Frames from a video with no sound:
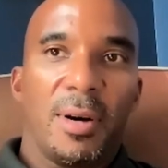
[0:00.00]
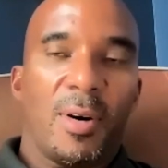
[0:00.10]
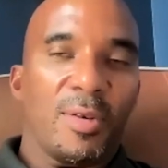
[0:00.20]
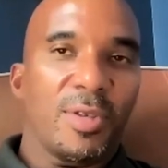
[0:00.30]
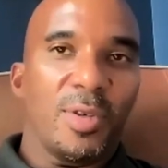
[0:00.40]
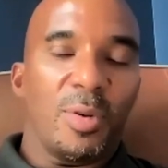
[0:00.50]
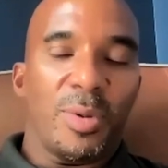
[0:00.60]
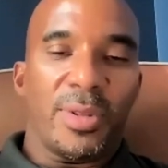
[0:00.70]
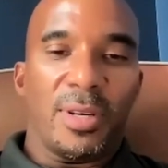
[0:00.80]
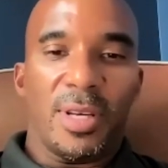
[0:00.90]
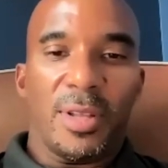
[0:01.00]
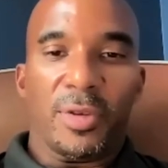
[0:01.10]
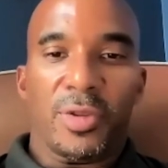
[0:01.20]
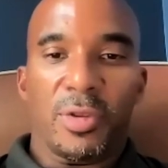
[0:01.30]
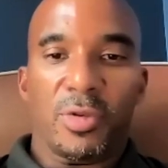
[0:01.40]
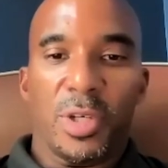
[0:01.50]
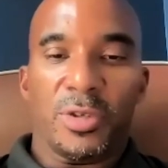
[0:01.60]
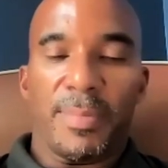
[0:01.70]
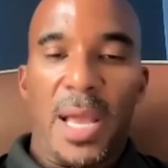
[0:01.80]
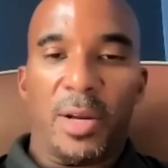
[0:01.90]
all still within the Ithaca City School
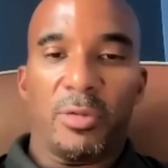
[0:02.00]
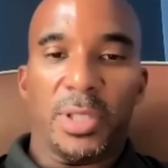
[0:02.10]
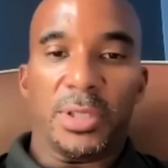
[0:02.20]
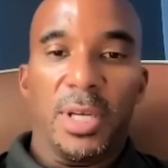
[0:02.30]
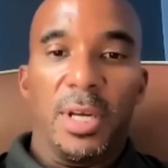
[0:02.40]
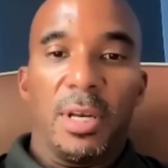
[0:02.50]
District boundaries.